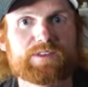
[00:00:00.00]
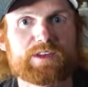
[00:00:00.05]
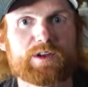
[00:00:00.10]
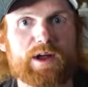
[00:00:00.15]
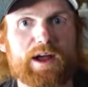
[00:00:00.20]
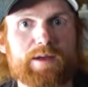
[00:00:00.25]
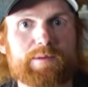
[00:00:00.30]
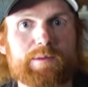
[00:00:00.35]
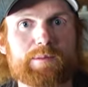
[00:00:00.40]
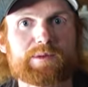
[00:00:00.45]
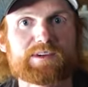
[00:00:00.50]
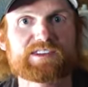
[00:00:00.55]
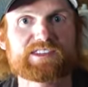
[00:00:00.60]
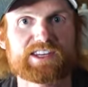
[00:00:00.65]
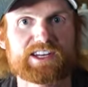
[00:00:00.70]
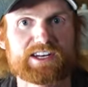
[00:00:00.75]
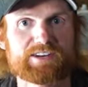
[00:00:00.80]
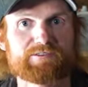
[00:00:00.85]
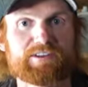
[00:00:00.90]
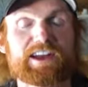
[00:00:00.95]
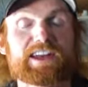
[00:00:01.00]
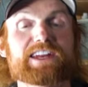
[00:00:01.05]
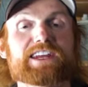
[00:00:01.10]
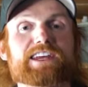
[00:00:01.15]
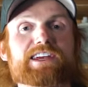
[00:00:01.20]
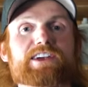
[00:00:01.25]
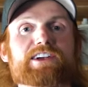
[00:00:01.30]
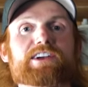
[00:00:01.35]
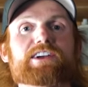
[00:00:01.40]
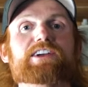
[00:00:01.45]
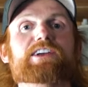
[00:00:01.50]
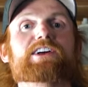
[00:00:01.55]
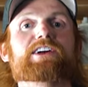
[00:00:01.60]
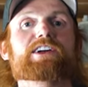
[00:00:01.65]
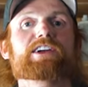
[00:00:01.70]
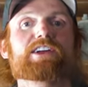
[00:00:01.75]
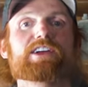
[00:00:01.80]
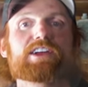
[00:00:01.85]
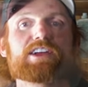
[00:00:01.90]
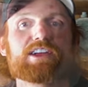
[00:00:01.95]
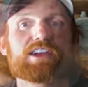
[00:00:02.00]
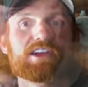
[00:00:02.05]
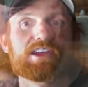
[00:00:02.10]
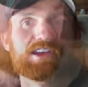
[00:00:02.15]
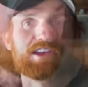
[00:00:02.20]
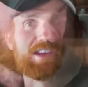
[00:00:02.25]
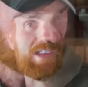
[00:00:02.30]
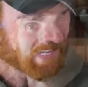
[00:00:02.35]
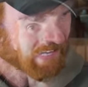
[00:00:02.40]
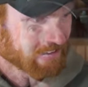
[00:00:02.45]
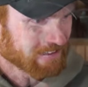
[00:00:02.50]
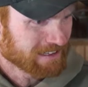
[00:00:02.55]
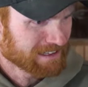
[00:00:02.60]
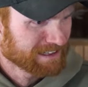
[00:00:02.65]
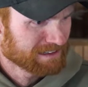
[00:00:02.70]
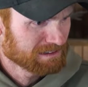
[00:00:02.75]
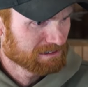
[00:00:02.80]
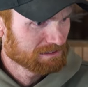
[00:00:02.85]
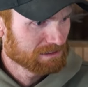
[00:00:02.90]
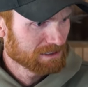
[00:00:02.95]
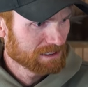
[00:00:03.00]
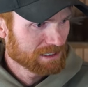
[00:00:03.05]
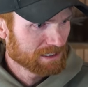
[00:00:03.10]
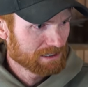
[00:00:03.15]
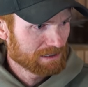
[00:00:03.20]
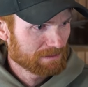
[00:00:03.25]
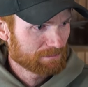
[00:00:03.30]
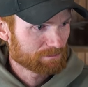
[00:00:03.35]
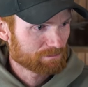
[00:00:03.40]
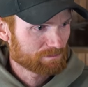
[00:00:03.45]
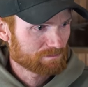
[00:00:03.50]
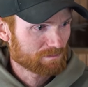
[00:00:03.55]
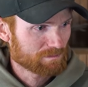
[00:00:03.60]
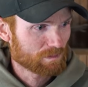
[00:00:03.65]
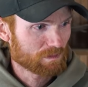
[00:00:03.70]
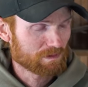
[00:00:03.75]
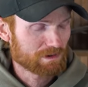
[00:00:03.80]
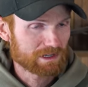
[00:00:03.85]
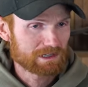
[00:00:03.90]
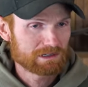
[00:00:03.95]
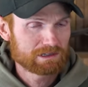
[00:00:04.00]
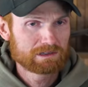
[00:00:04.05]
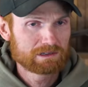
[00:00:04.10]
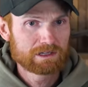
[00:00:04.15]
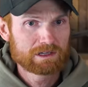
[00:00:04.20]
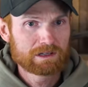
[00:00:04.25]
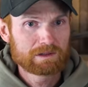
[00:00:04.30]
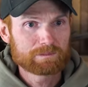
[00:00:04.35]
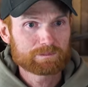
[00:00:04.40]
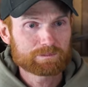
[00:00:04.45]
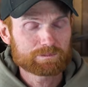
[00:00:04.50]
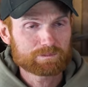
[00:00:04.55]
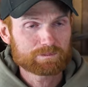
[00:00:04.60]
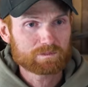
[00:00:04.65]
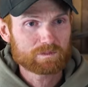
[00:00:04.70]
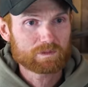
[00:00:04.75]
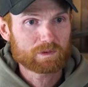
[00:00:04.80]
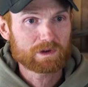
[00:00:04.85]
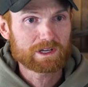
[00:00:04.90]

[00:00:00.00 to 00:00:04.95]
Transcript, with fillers: You know, I remember sitting right here just distraught at you know what